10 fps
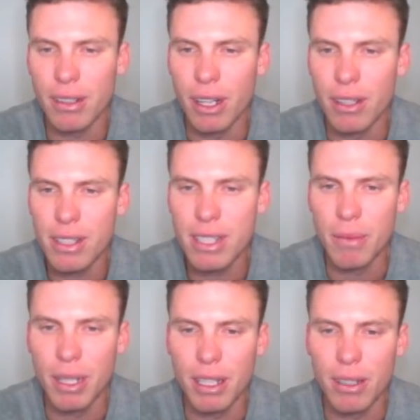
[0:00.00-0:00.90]
you know, this team
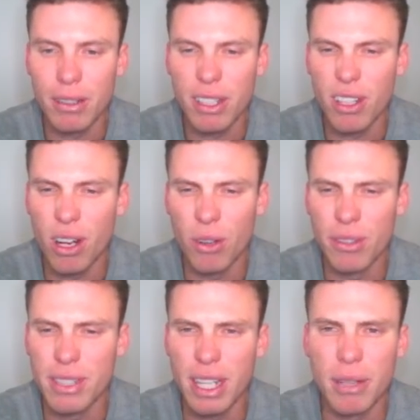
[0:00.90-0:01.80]
here could, could hold
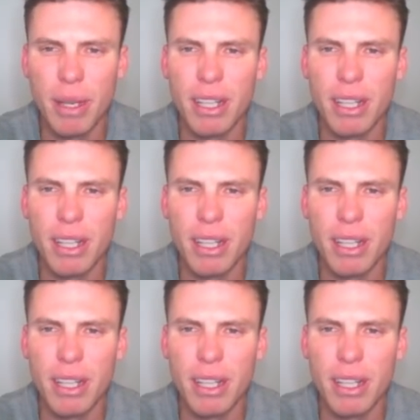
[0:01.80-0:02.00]
steady, man.